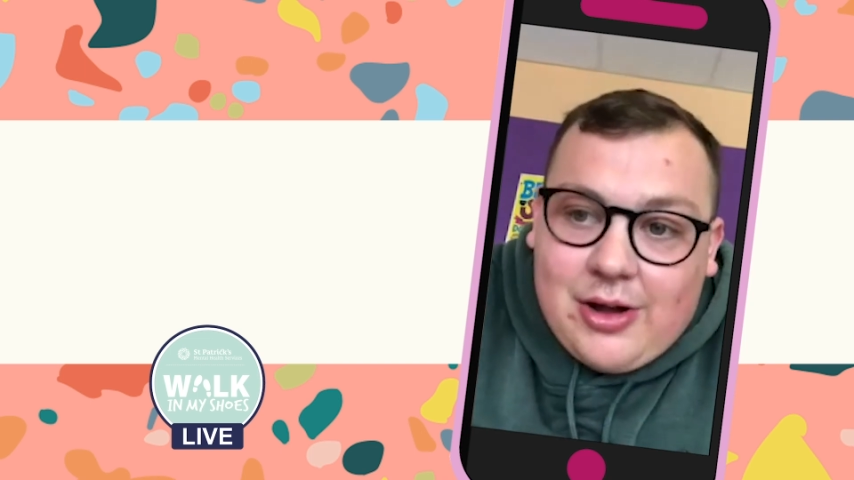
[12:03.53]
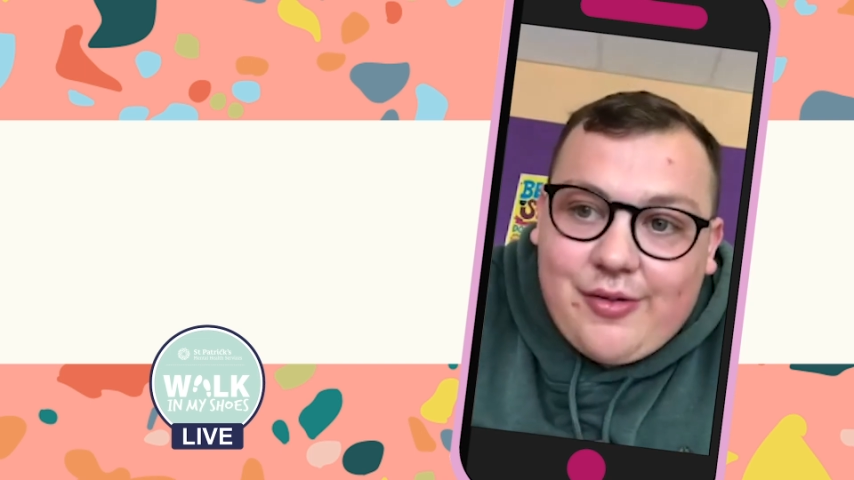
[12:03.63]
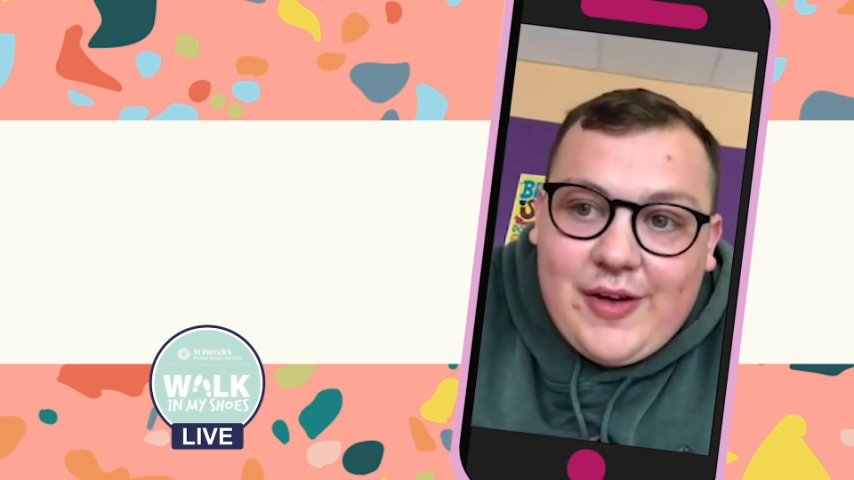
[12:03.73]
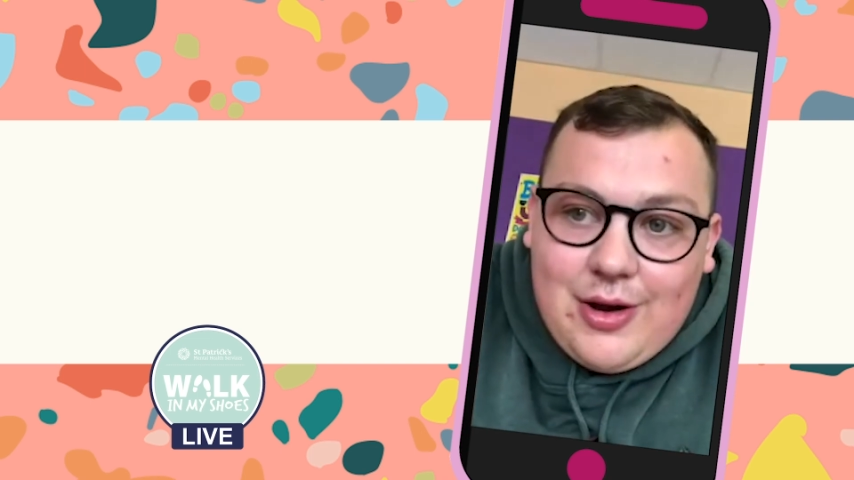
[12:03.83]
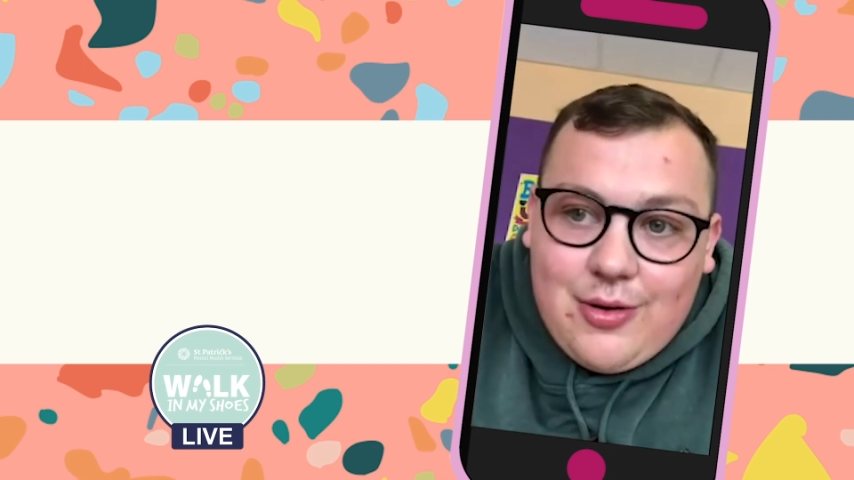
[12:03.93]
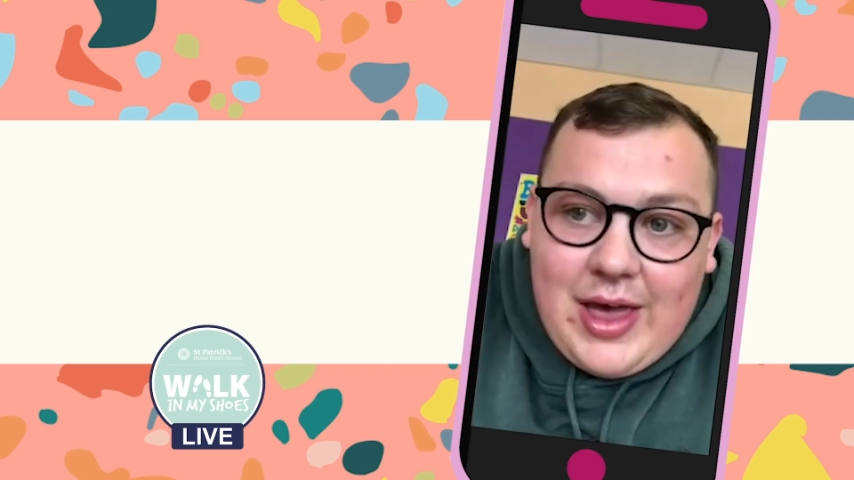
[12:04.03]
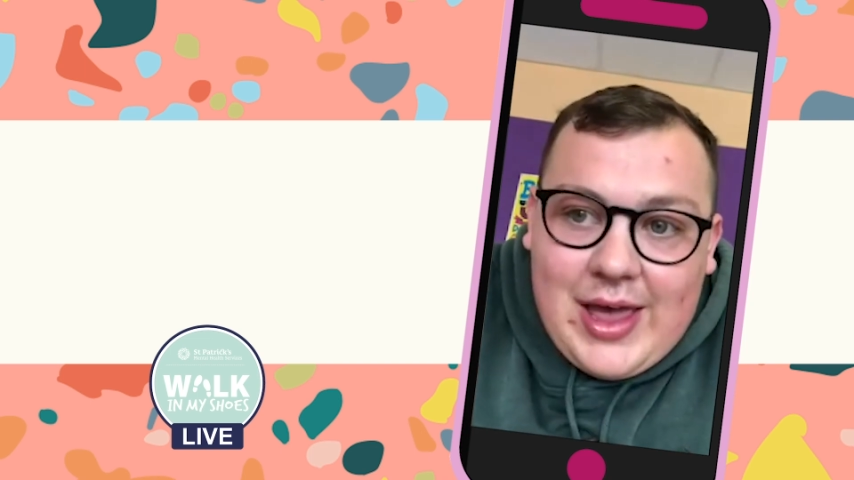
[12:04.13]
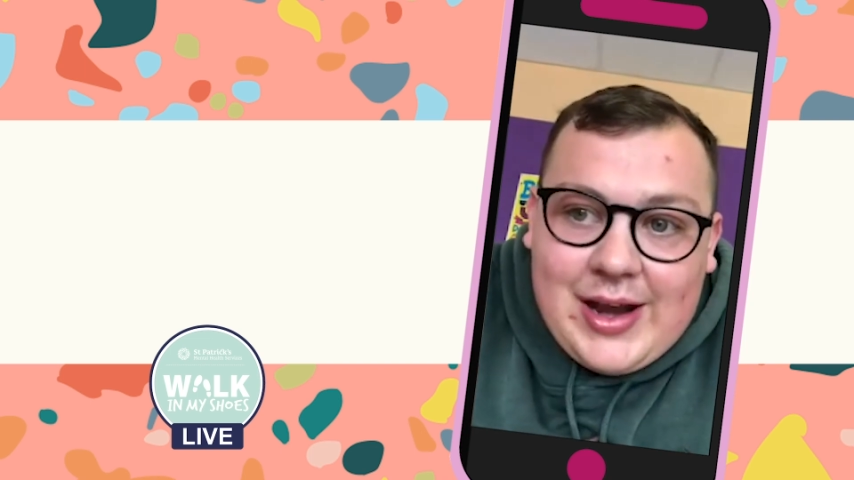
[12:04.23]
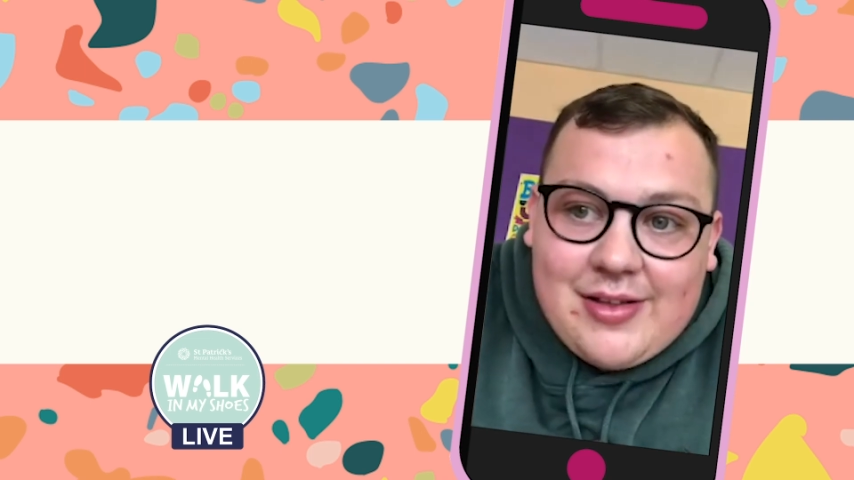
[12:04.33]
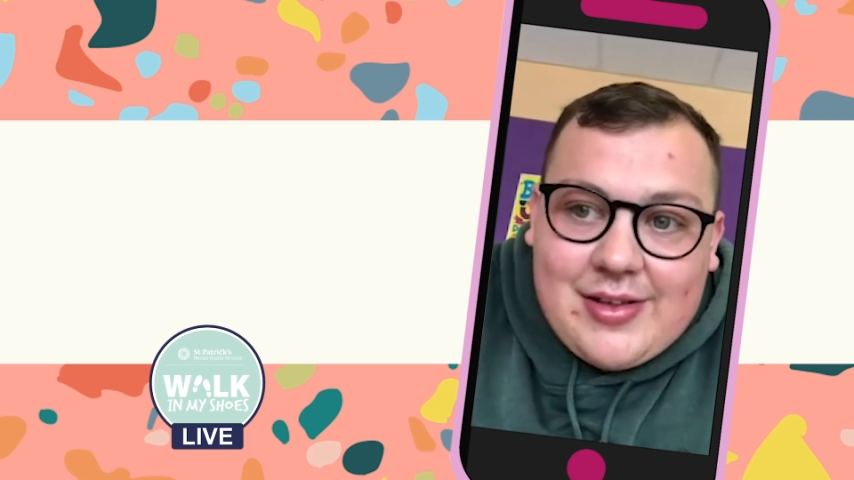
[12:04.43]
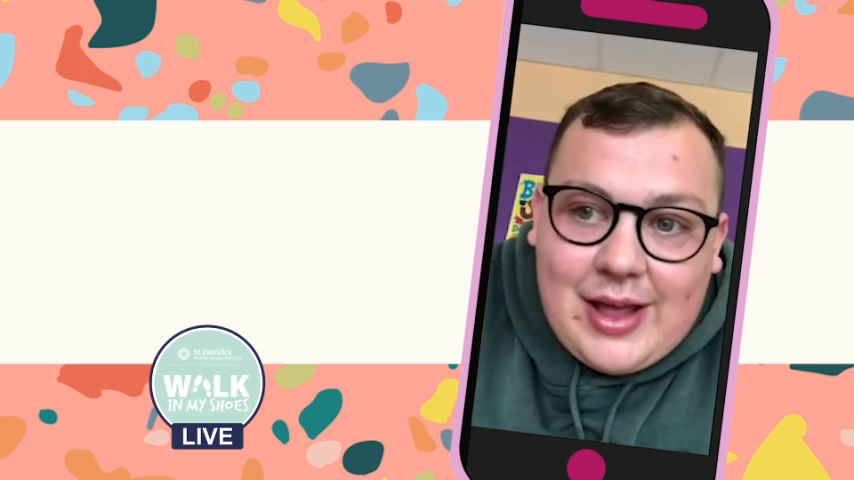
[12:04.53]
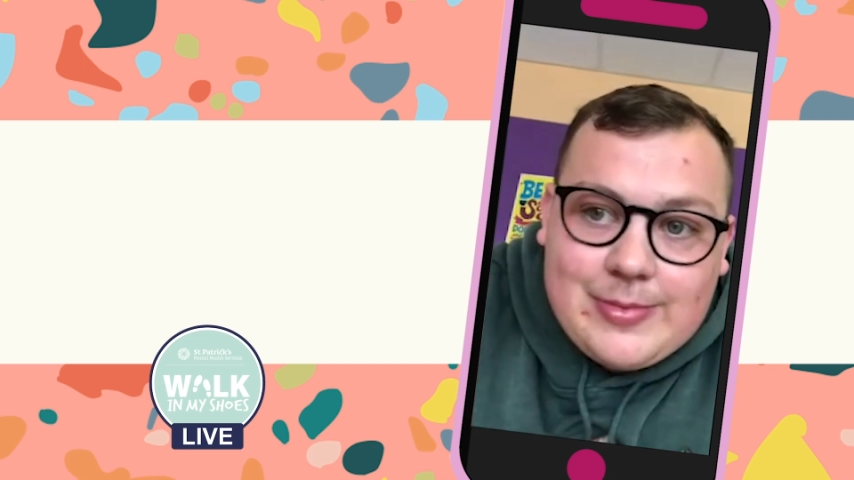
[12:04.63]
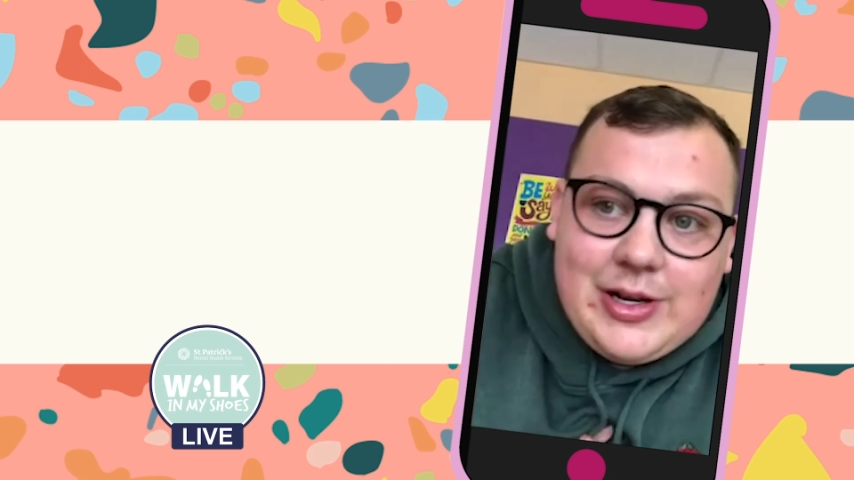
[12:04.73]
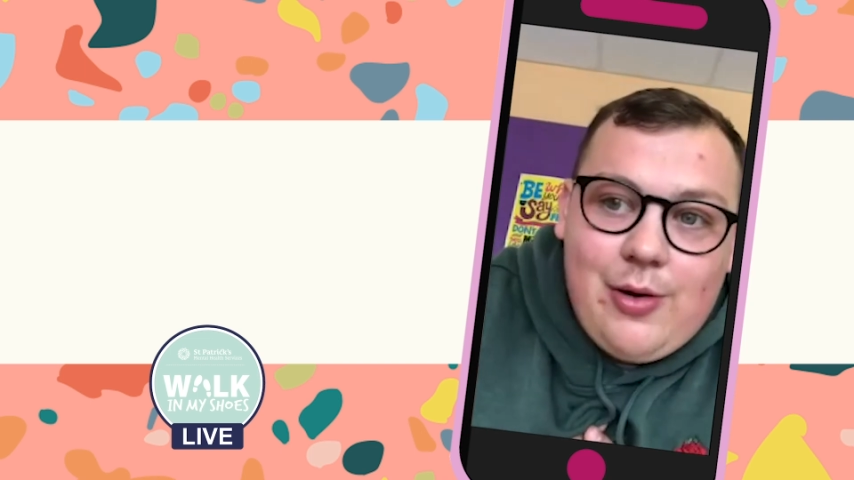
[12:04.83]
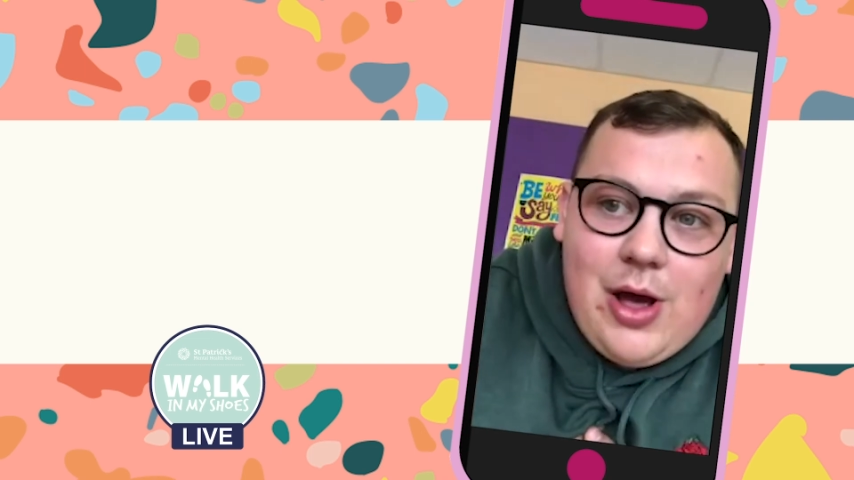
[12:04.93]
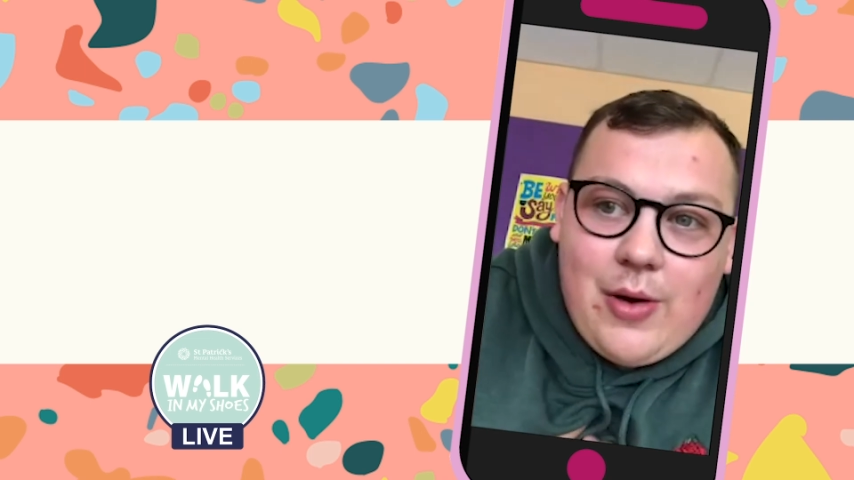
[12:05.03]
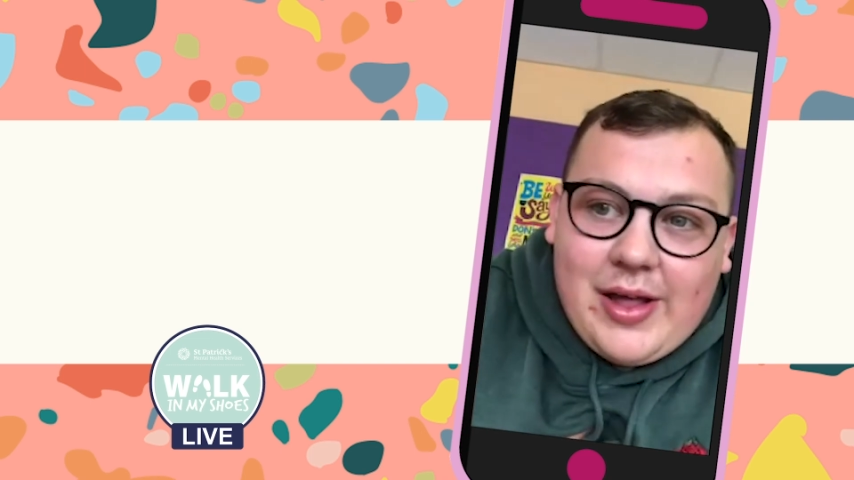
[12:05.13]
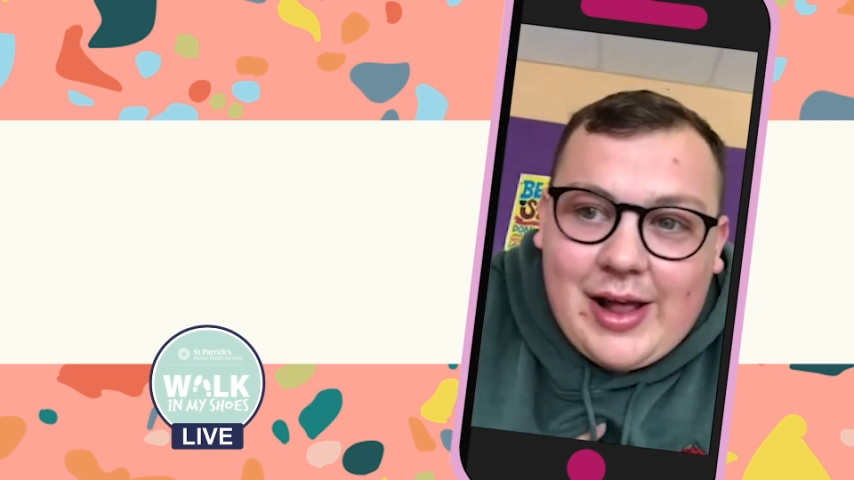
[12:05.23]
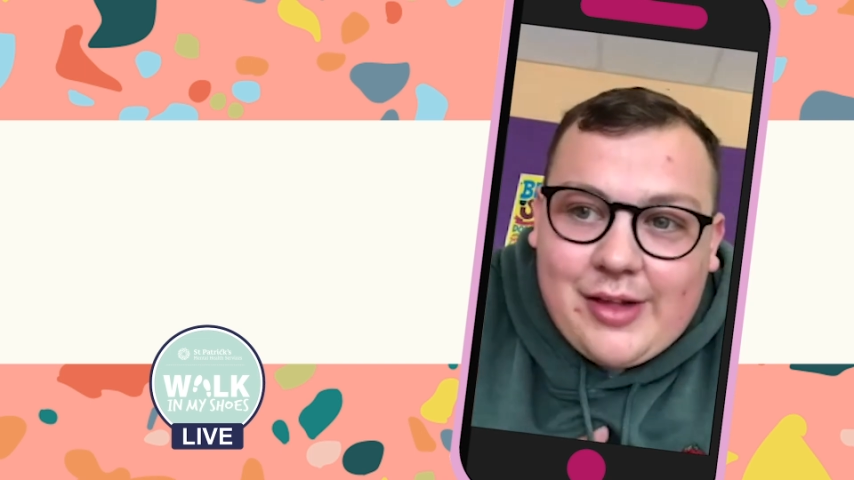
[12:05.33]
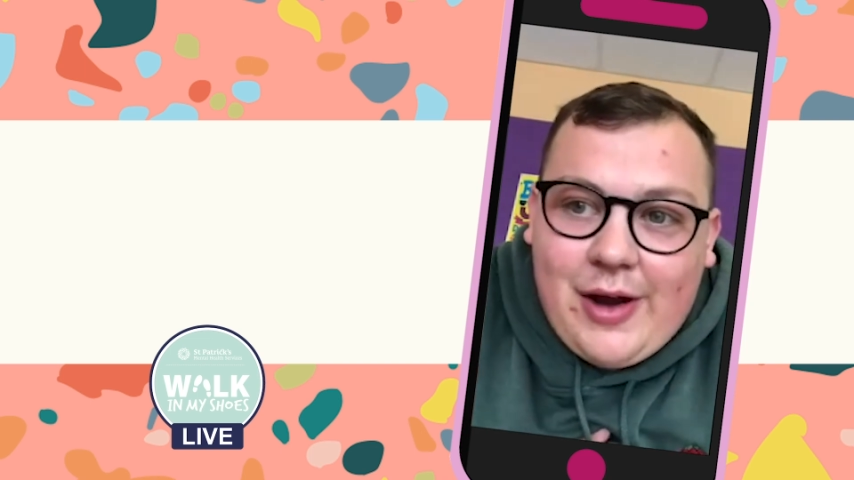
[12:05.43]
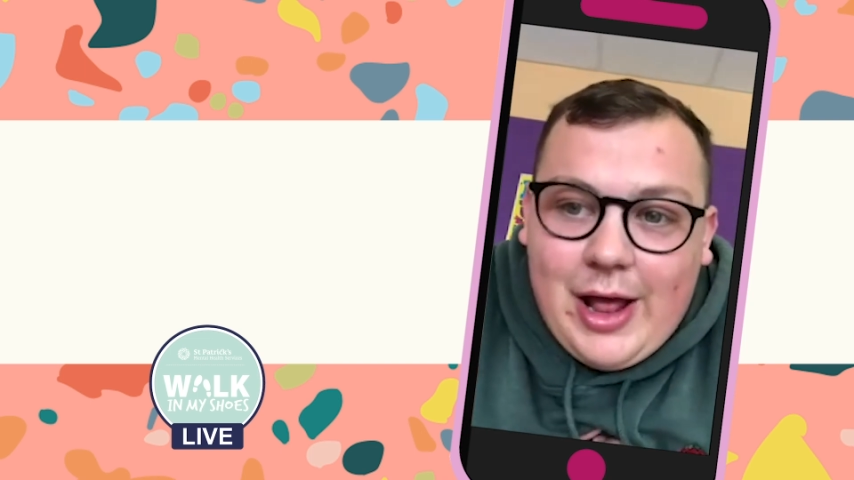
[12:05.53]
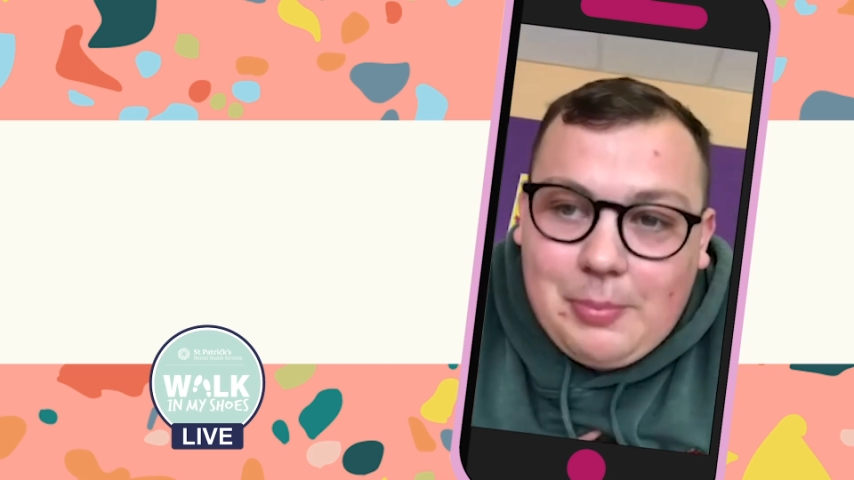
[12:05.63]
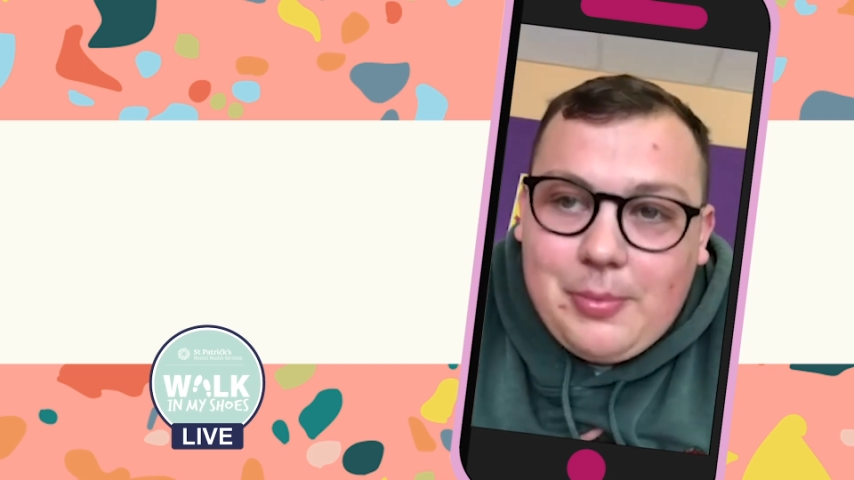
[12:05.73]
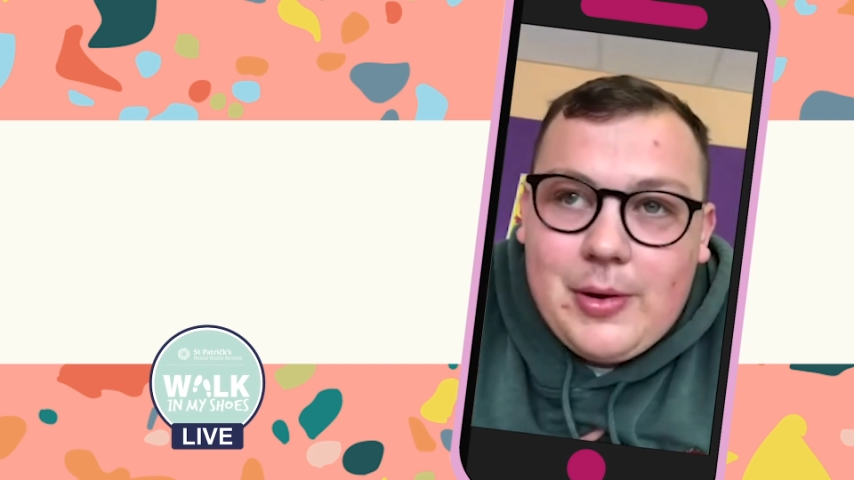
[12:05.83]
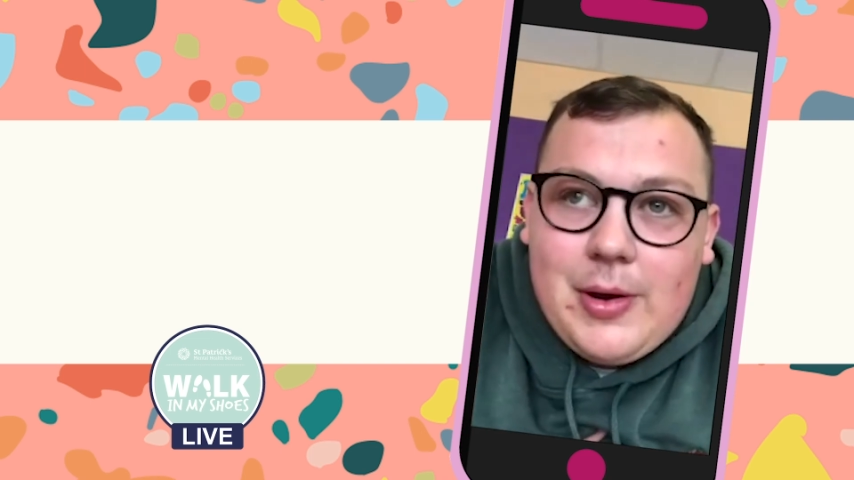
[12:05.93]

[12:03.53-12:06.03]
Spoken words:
to feel okay and it's absolutely okay to ask for help.